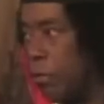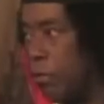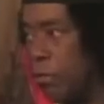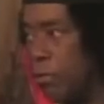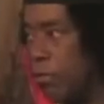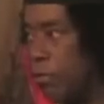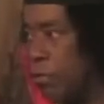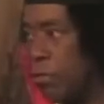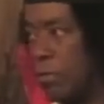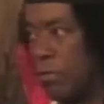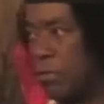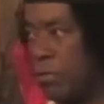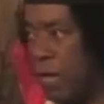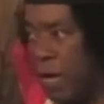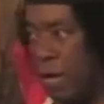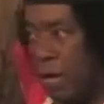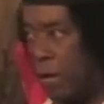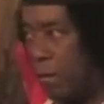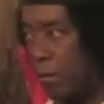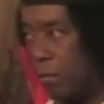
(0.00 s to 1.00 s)
Just
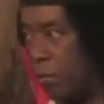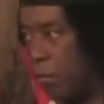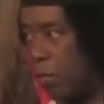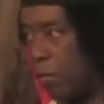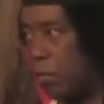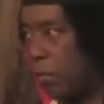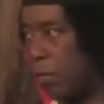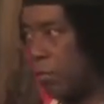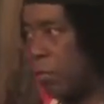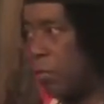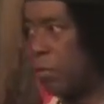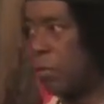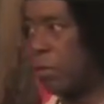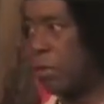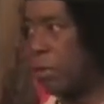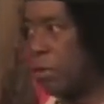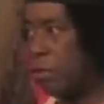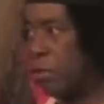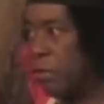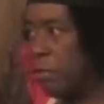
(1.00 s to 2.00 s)
stop. Don't even go
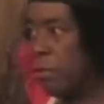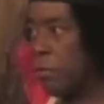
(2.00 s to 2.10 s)
there.